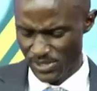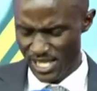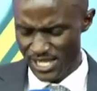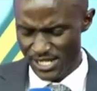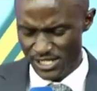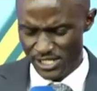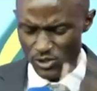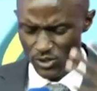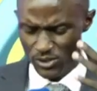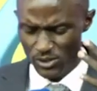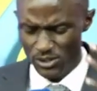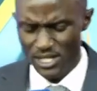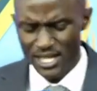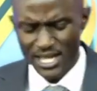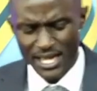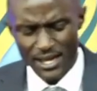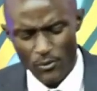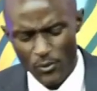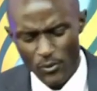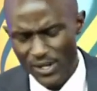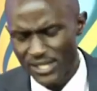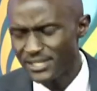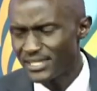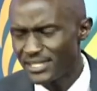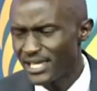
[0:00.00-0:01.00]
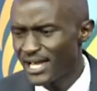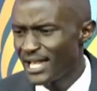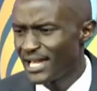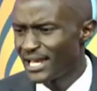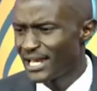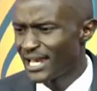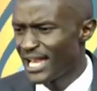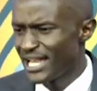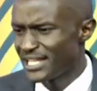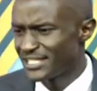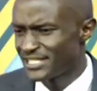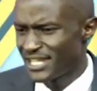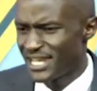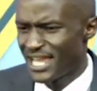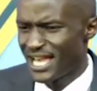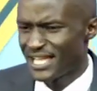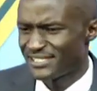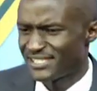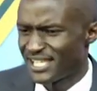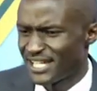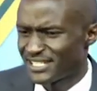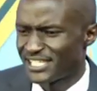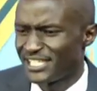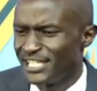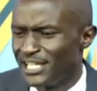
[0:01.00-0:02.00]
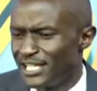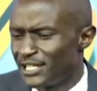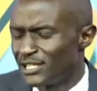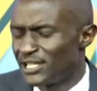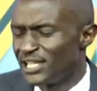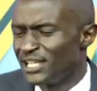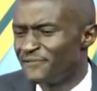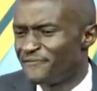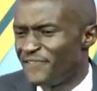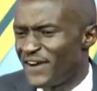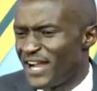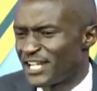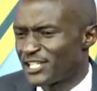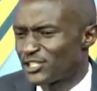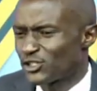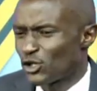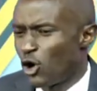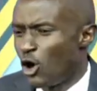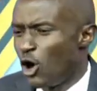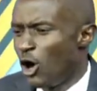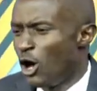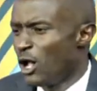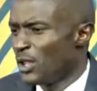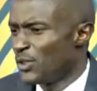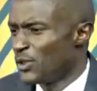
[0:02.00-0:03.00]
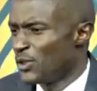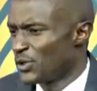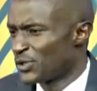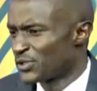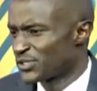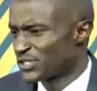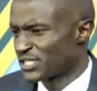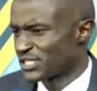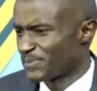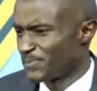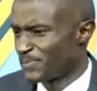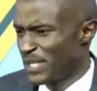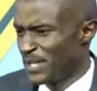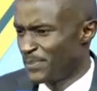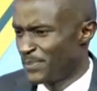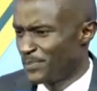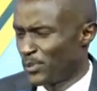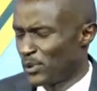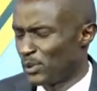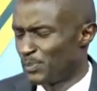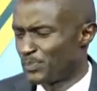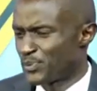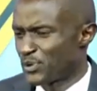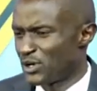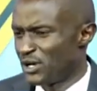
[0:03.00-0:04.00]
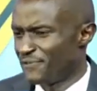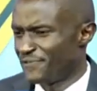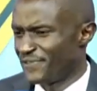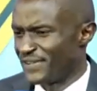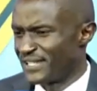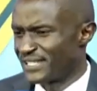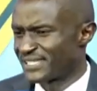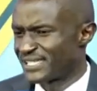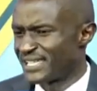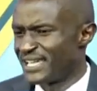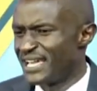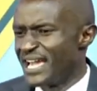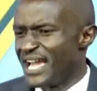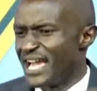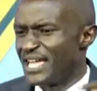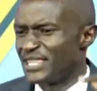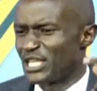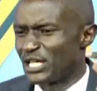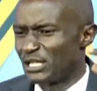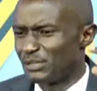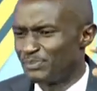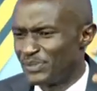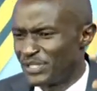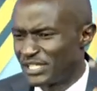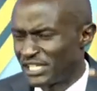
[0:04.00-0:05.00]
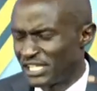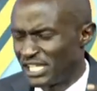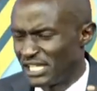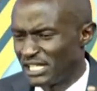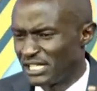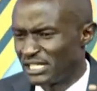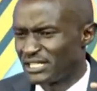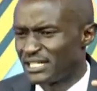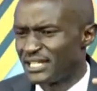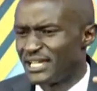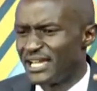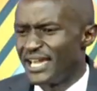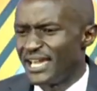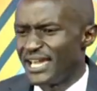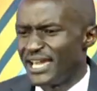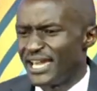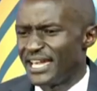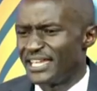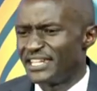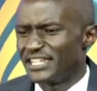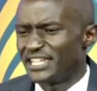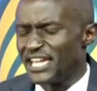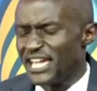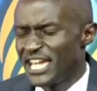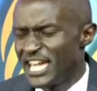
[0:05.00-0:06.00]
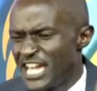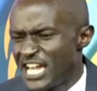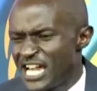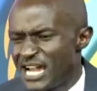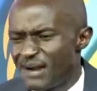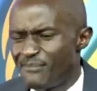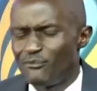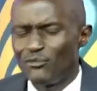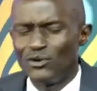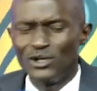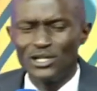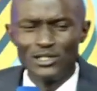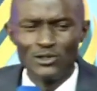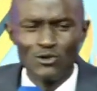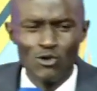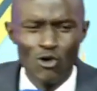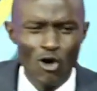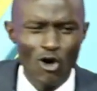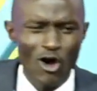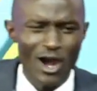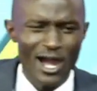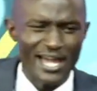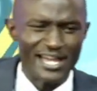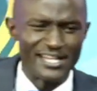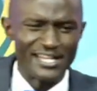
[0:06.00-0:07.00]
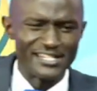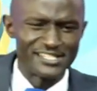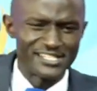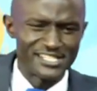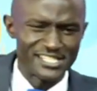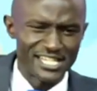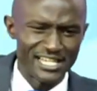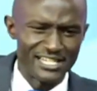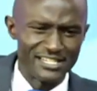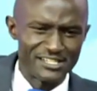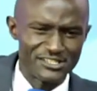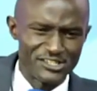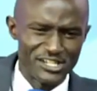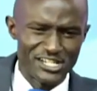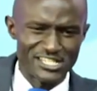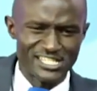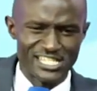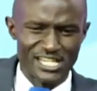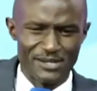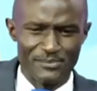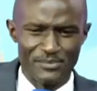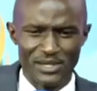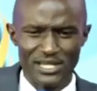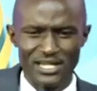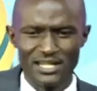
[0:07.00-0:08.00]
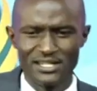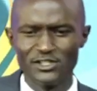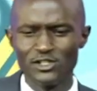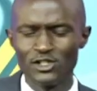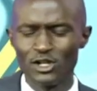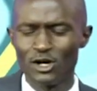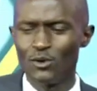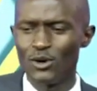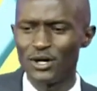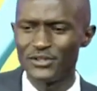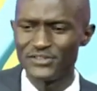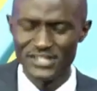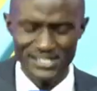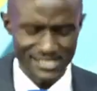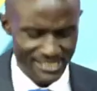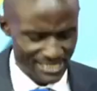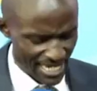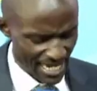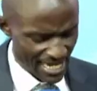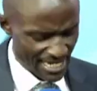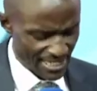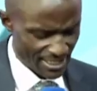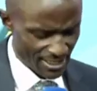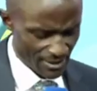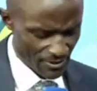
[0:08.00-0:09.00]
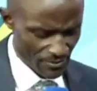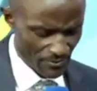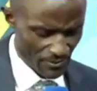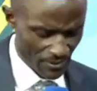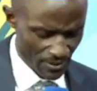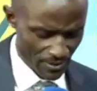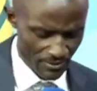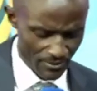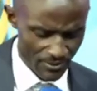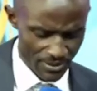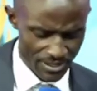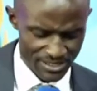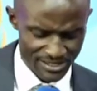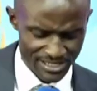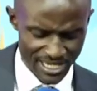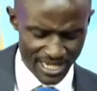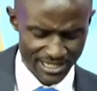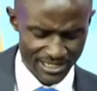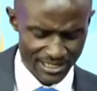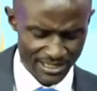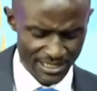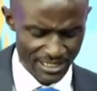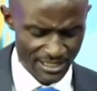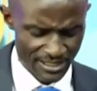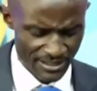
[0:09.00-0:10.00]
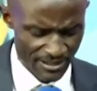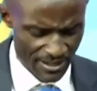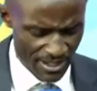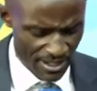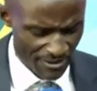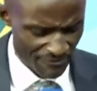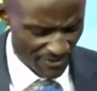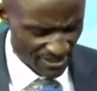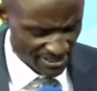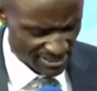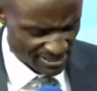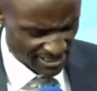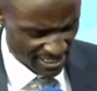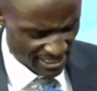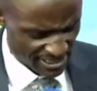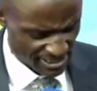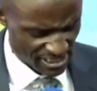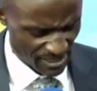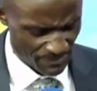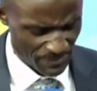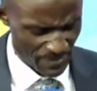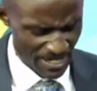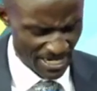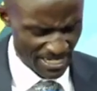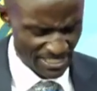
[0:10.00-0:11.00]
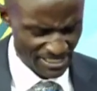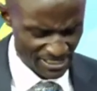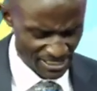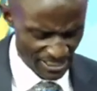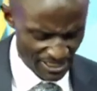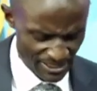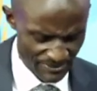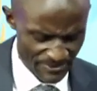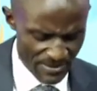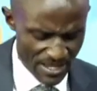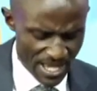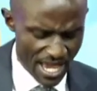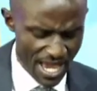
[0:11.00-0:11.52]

And, you know, when Elijah does that, he'll invite all those people, prophets, and they'll be killed. And Ahab will go and tell Jezebel. You know what this guy did? Verse 9, chapter 19.